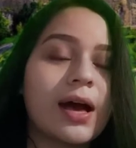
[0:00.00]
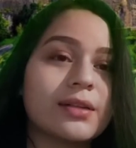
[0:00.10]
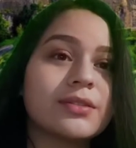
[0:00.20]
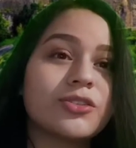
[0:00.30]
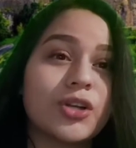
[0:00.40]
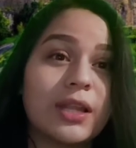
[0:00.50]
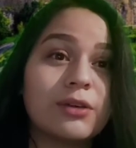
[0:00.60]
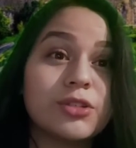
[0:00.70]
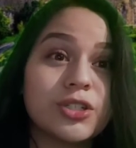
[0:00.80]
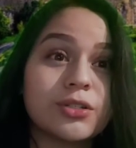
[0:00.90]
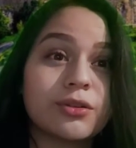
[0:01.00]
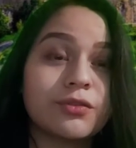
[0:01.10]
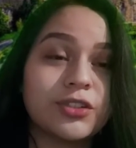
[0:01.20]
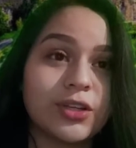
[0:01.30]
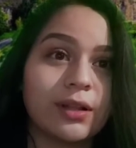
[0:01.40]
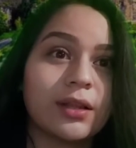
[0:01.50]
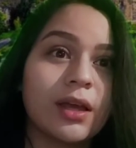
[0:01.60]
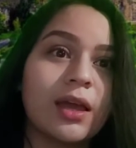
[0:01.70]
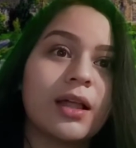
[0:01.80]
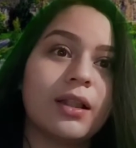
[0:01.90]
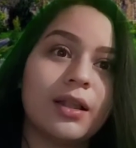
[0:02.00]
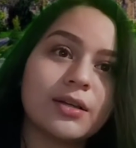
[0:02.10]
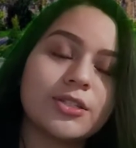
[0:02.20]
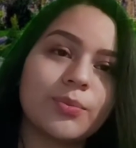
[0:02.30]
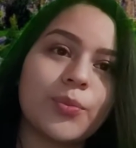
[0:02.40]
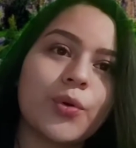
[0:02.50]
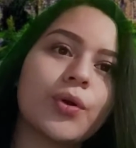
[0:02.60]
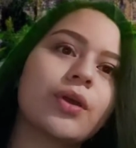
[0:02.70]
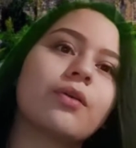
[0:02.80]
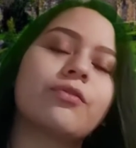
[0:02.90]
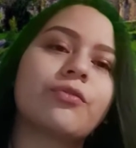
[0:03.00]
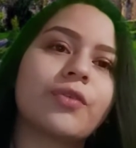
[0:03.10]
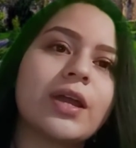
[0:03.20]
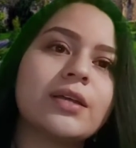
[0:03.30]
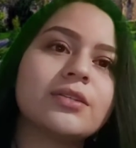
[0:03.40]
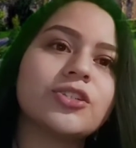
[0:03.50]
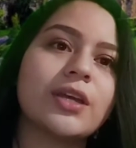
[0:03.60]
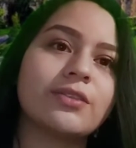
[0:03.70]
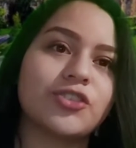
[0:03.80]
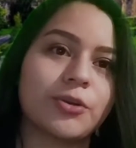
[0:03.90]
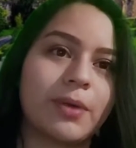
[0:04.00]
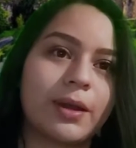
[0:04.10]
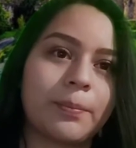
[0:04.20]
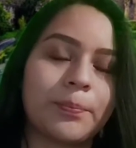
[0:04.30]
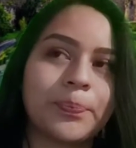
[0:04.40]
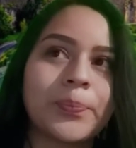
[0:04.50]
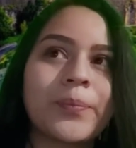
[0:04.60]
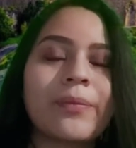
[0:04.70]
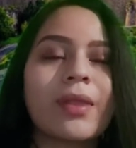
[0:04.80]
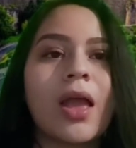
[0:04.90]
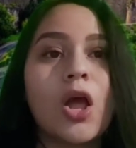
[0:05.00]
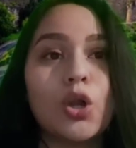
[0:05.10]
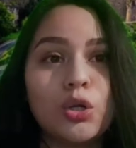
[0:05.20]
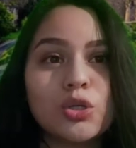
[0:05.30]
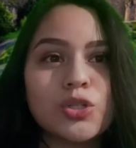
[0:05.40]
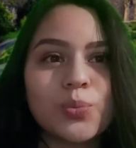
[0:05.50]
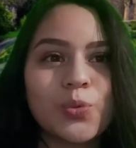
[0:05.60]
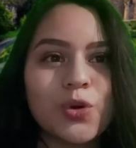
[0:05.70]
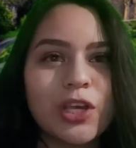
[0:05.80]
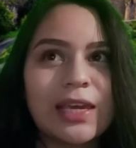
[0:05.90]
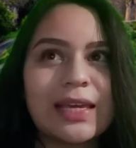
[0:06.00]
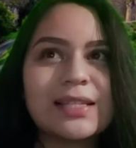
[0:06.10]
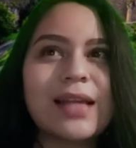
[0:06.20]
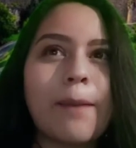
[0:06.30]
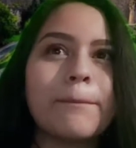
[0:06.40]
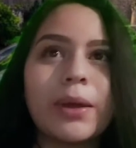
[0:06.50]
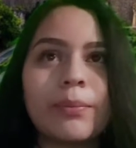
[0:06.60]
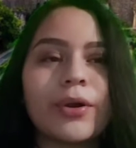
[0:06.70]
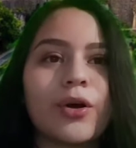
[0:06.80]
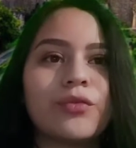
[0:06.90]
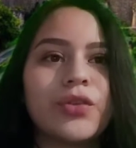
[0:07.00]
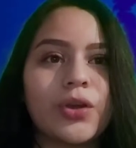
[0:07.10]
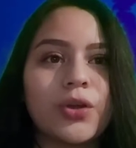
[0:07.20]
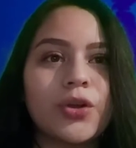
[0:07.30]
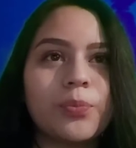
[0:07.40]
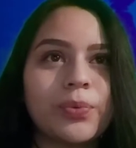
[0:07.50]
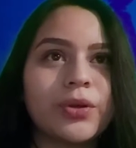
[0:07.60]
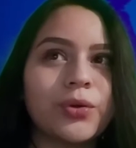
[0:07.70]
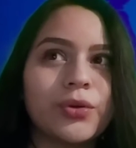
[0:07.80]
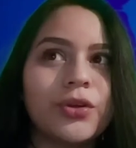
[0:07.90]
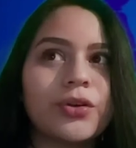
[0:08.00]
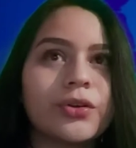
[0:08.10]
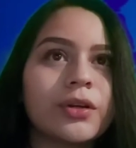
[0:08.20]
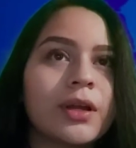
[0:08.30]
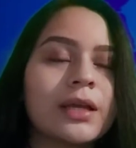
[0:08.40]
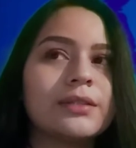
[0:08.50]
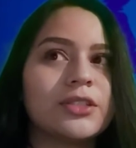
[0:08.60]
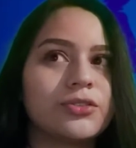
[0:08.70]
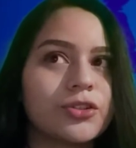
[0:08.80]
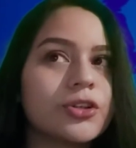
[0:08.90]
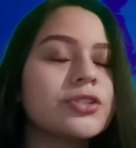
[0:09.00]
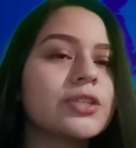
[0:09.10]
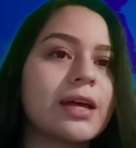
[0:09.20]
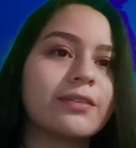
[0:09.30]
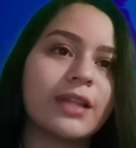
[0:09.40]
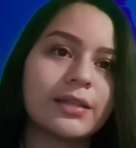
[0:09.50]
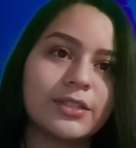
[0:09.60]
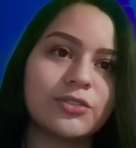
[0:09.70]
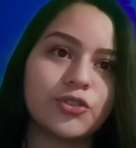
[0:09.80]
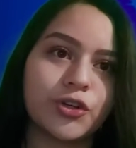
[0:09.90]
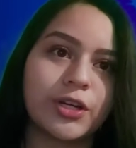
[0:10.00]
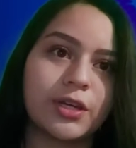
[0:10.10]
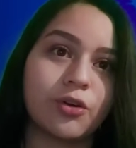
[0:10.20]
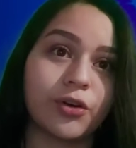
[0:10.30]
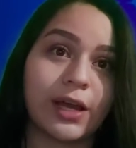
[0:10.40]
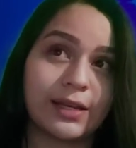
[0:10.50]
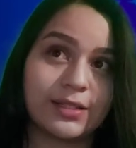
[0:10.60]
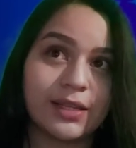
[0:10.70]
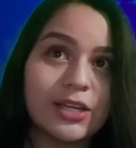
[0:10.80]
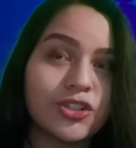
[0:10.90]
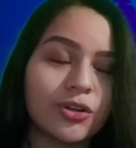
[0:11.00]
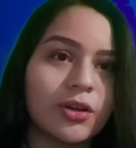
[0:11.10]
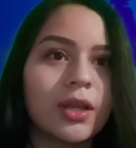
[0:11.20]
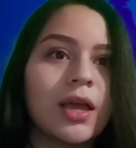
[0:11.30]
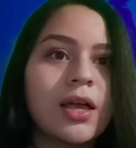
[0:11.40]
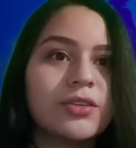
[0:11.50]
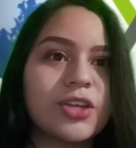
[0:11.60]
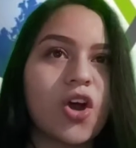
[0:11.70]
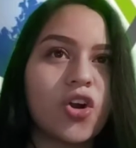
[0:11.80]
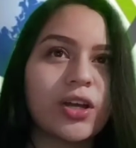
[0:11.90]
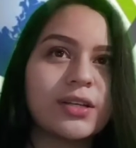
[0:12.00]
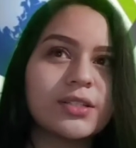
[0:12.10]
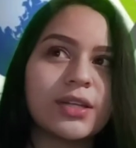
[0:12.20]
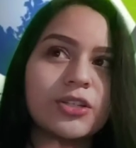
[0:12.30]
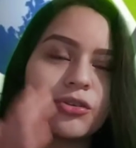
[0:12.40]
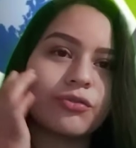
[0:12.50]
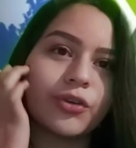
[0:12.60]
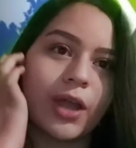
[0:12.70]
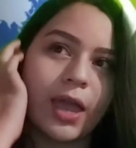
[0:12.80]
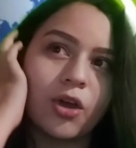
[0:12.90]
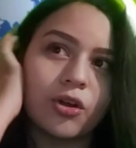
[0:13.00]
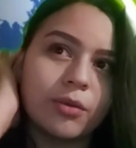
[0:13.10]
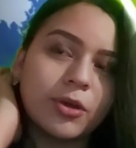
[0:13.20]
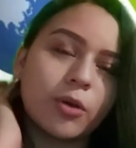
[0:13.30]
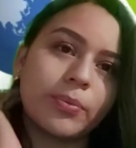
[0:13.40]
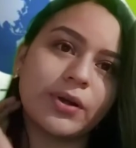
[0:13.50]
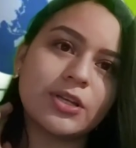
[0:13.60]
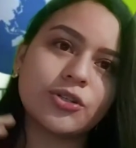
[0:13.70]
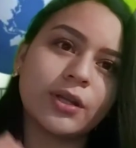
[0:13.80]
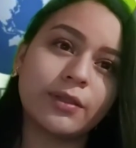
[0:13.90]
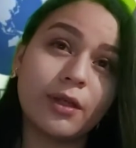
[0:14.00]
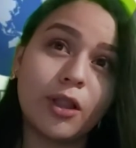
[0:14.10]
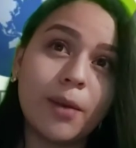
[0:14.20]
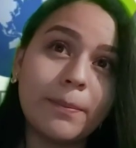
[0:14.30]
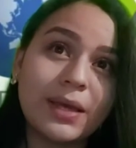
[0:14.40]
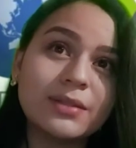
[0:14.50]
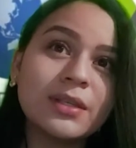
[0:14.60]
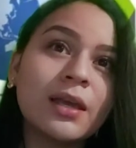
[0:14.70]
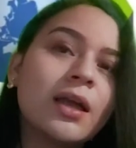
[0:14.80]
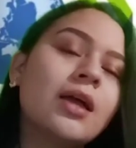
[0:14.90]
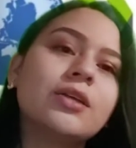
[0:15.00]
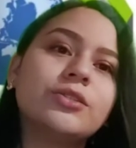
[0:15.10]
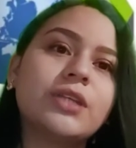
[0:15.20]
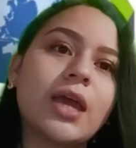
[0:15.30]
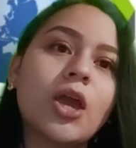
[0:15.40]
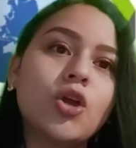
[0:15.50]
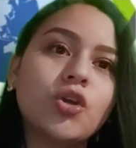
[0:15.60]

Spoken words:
has three languages official: Luxembourg, French, and German. Luxembourg is a member the European Union, the North Atlantic Treaty Organization, the Organization for Economic Cooperation and Development, the